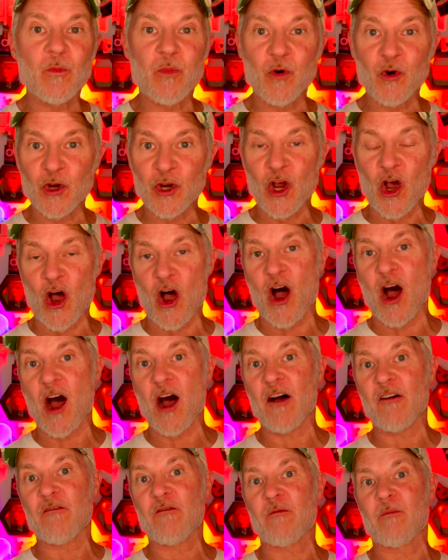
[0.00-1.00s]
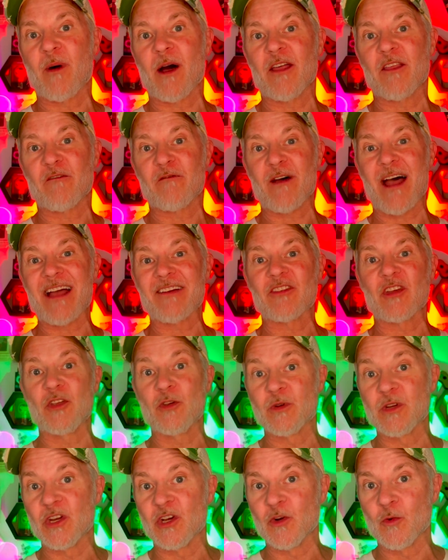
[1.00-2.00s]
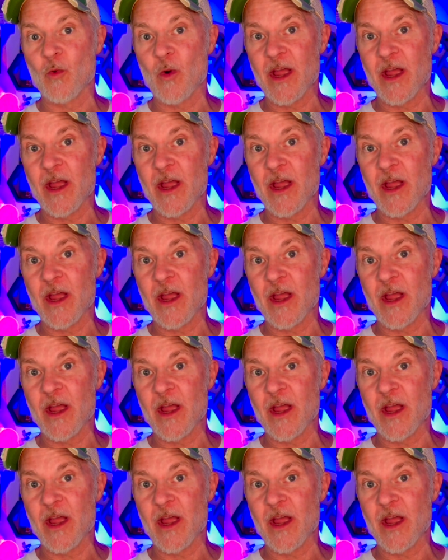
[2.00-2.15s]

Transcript: put off by the fact that you didn't